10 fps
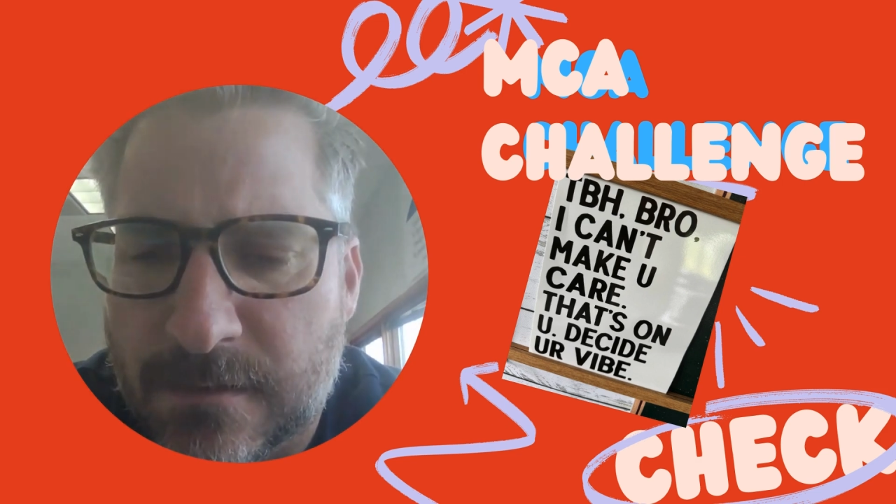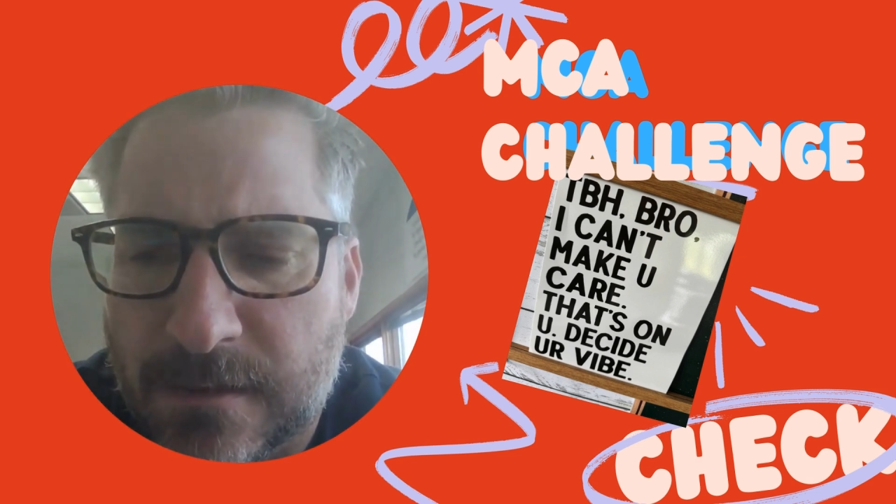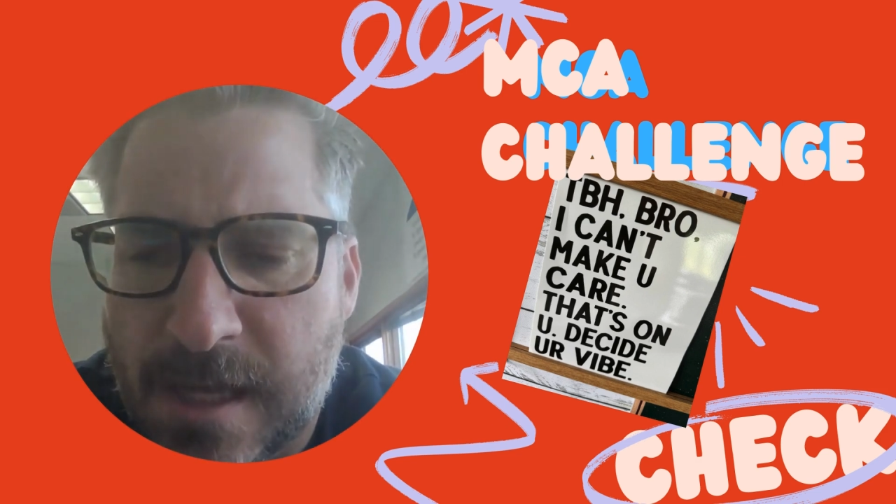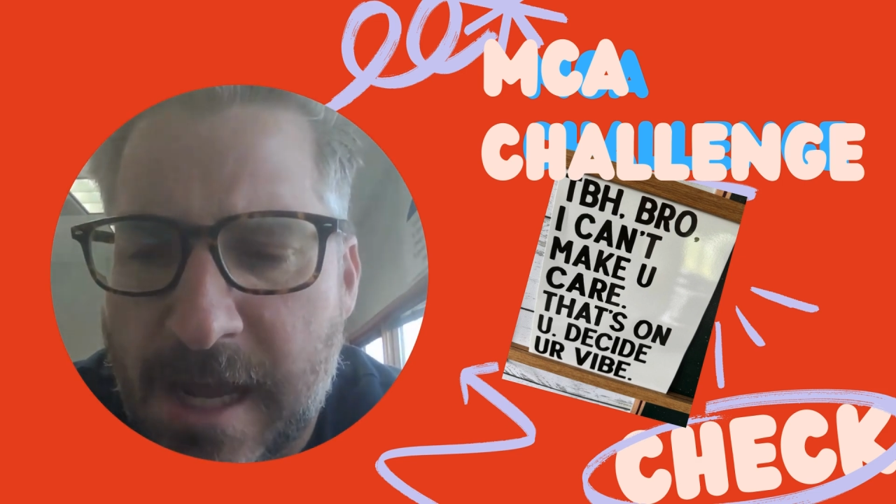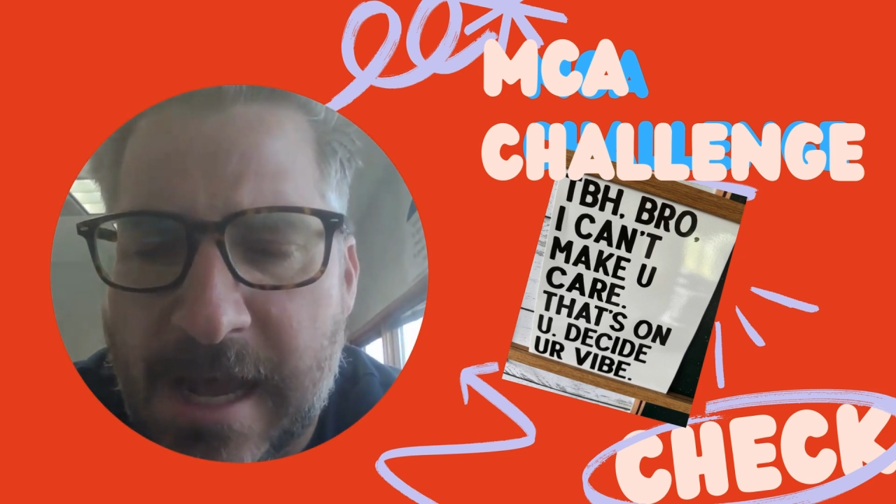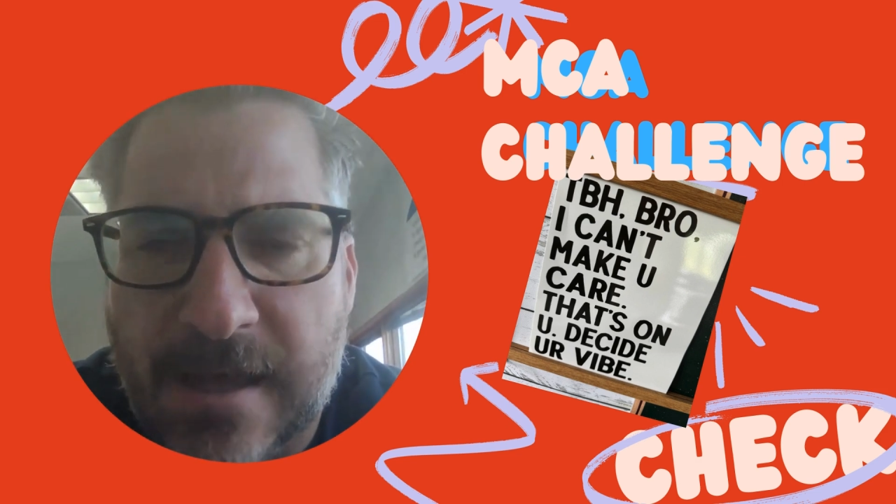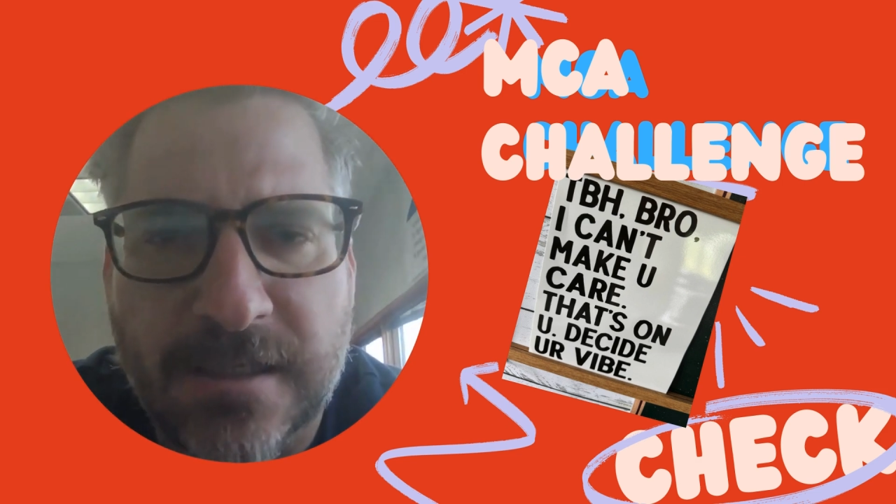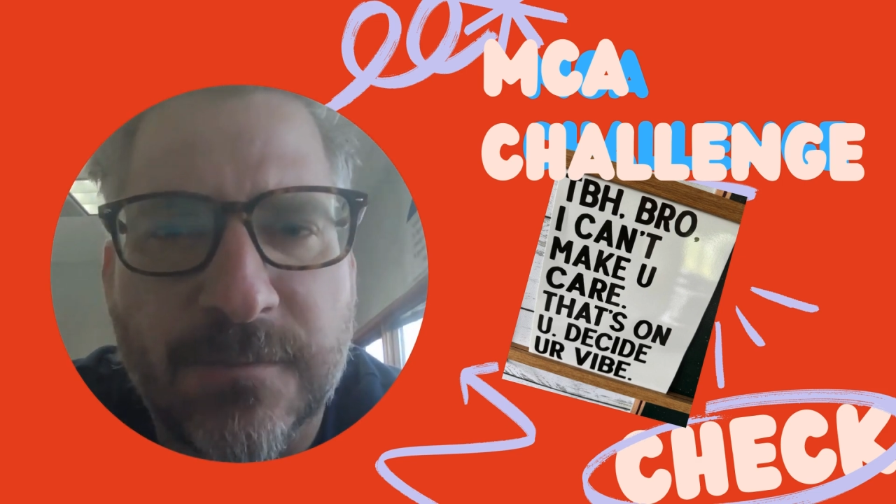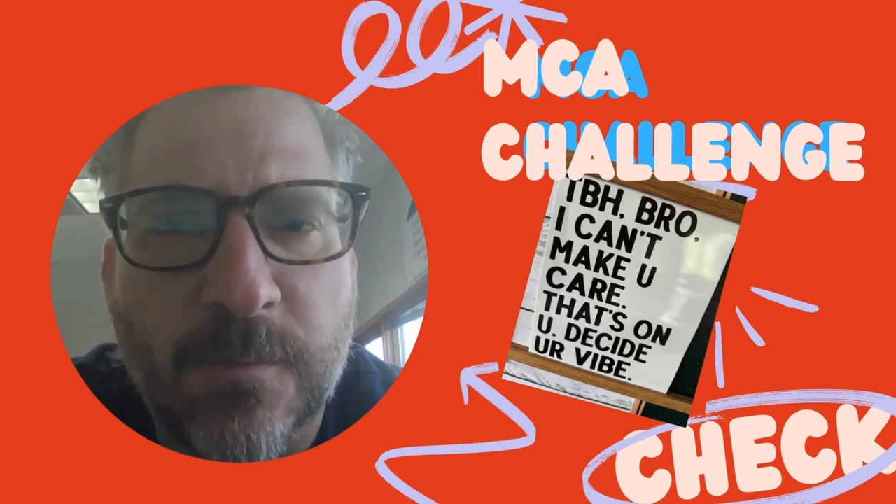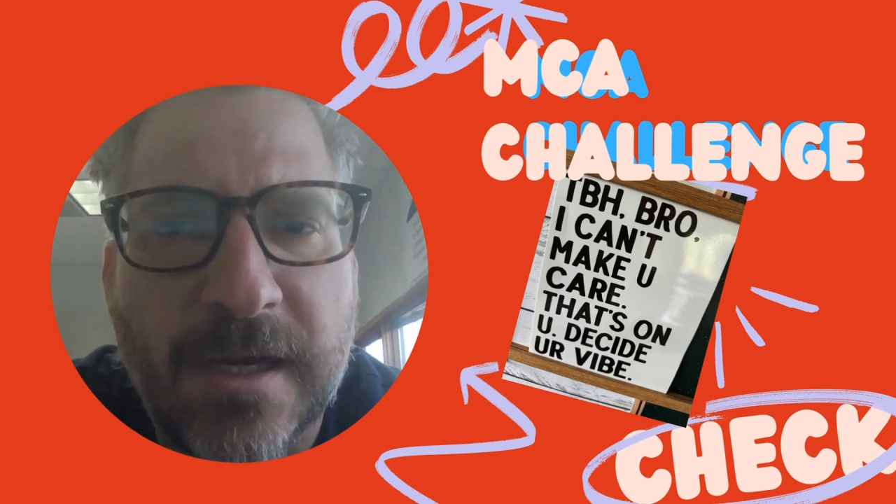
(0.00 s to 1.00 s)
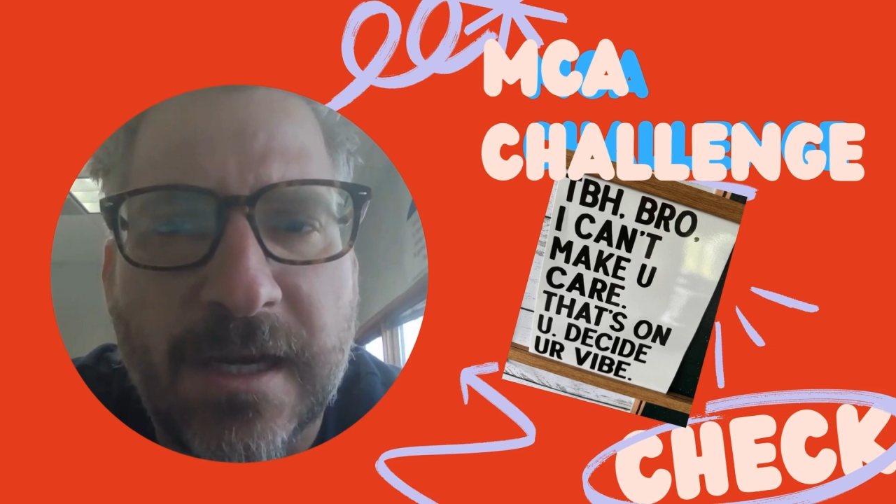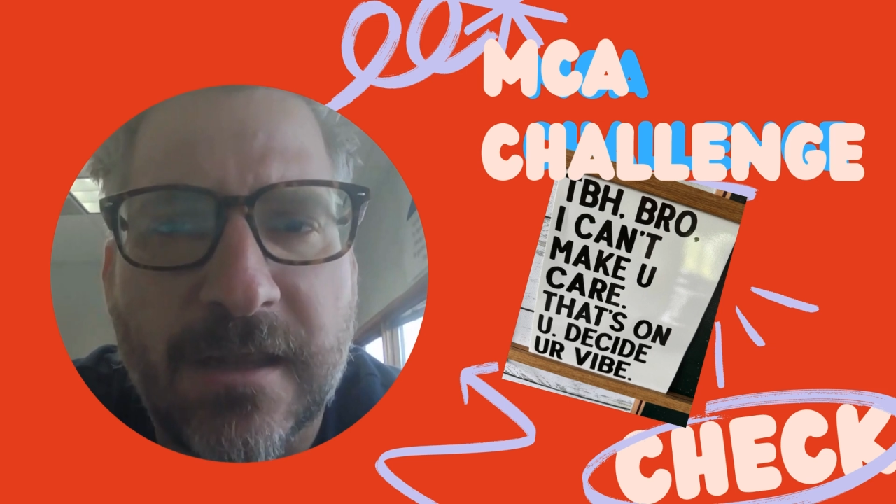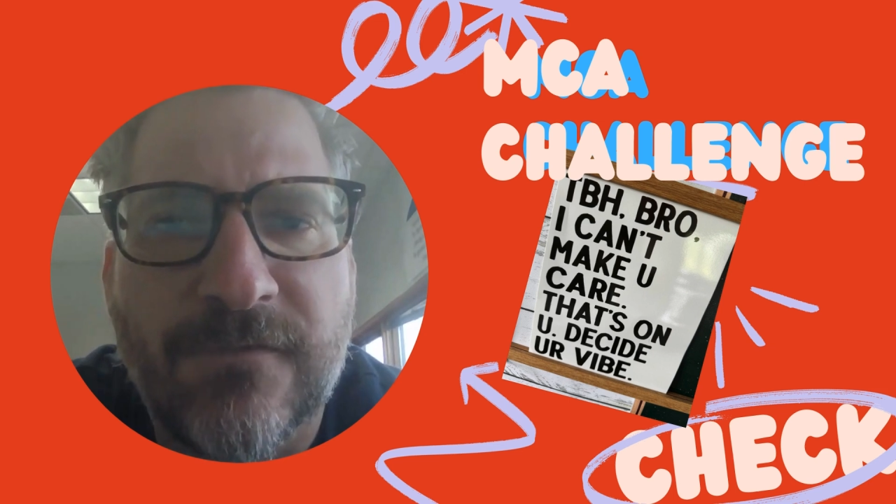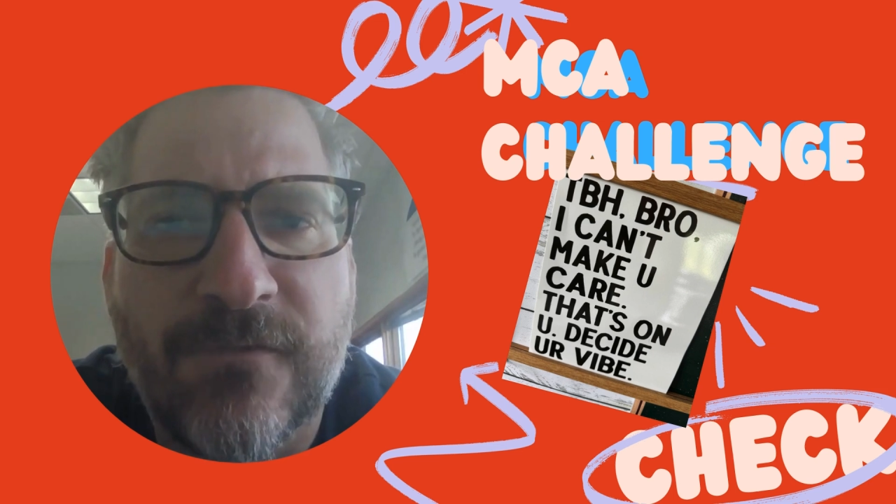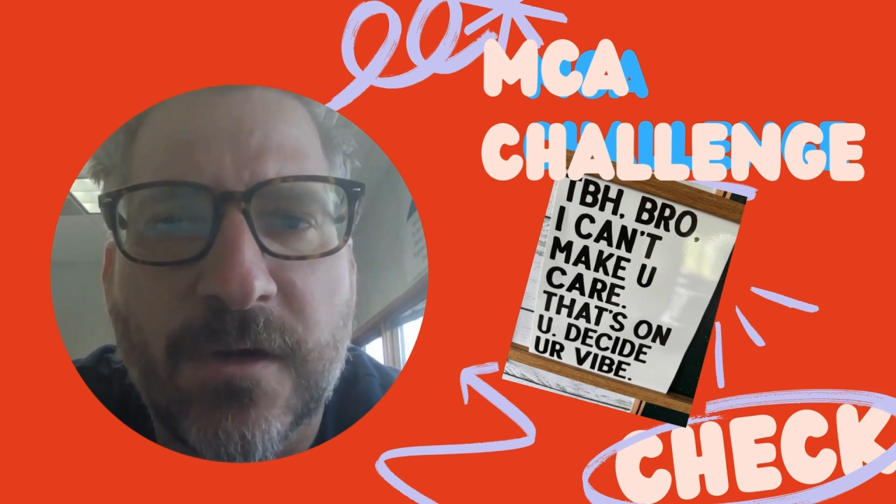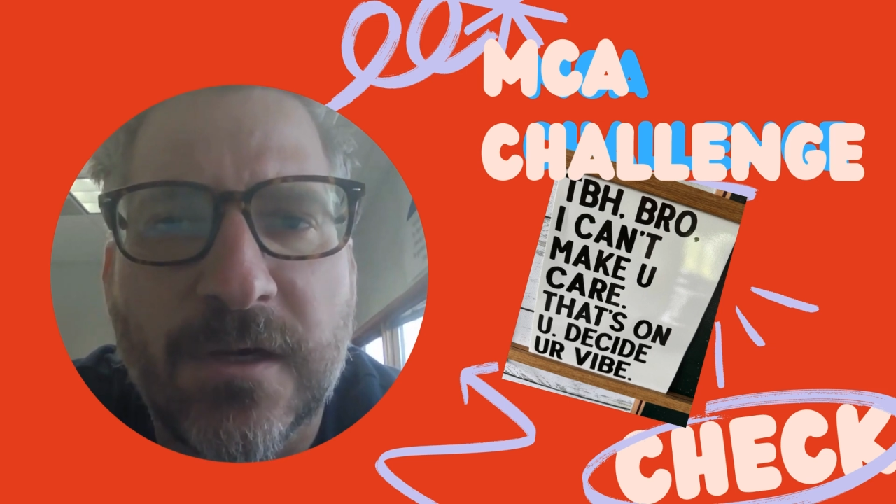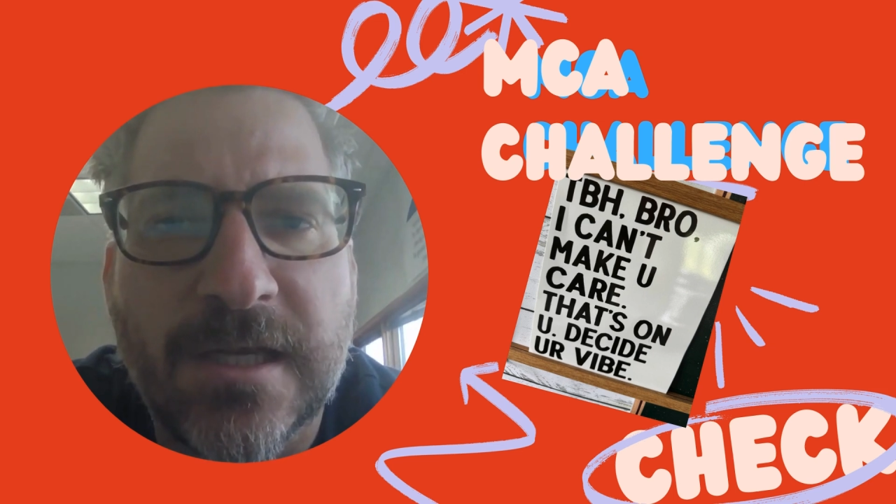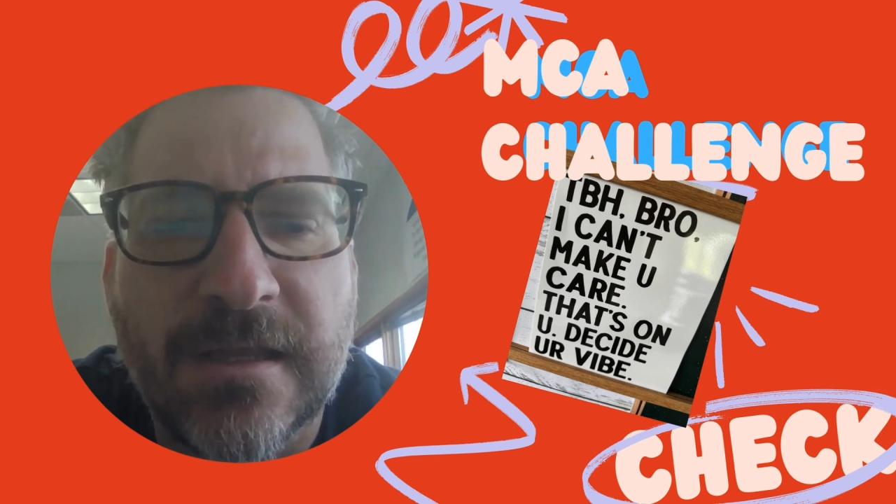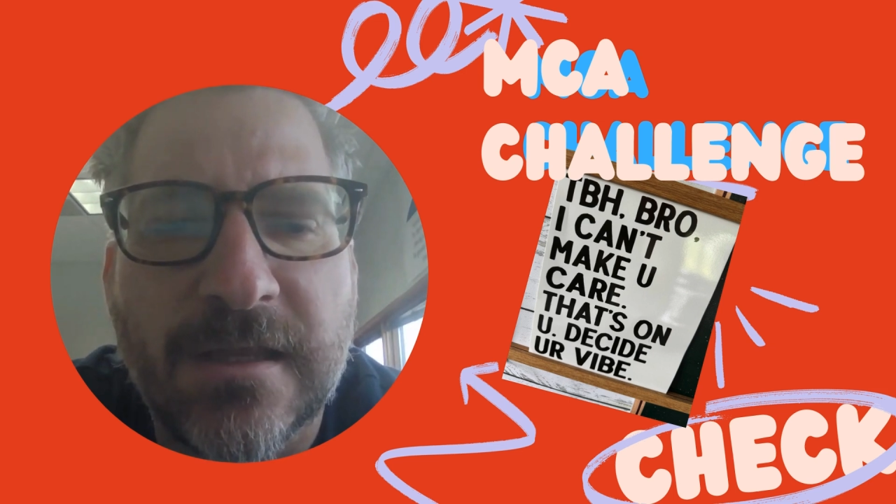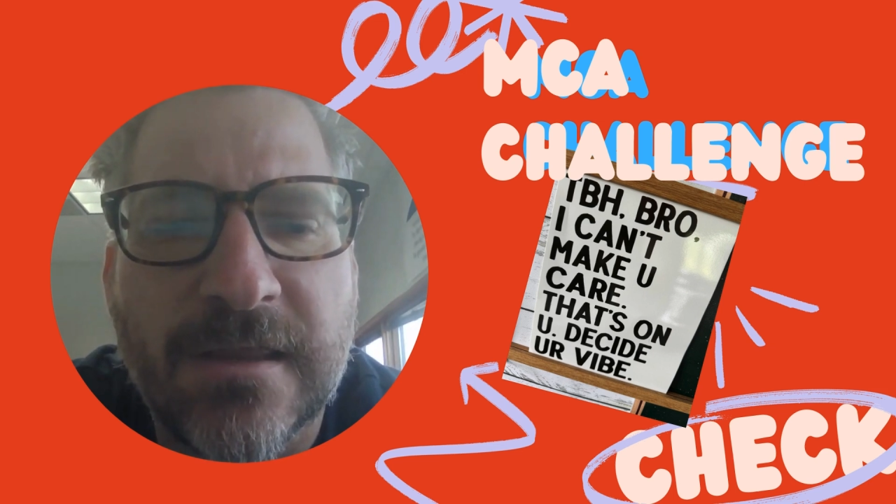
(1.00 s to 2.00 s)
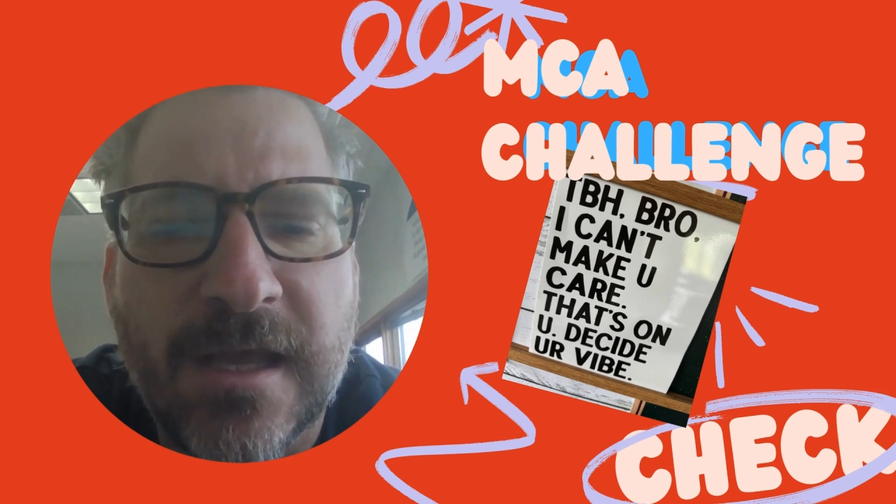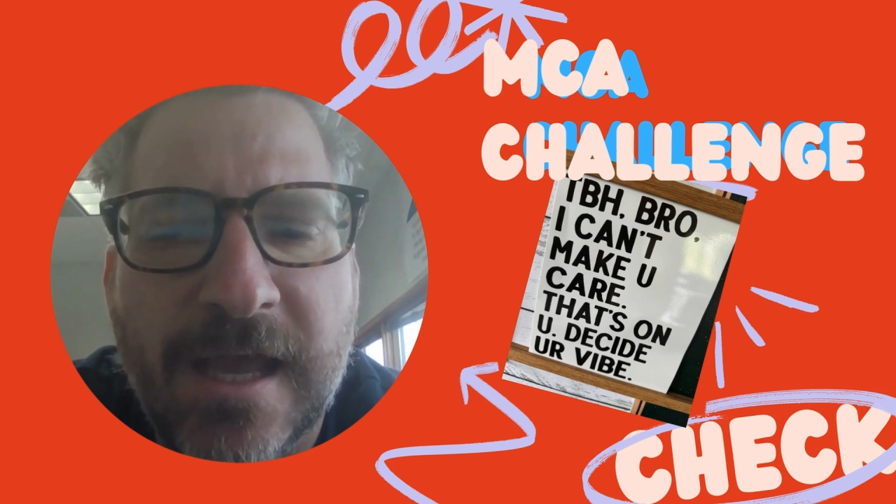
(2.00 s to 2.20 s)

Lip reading: Yeah, it's Monday, the 14th,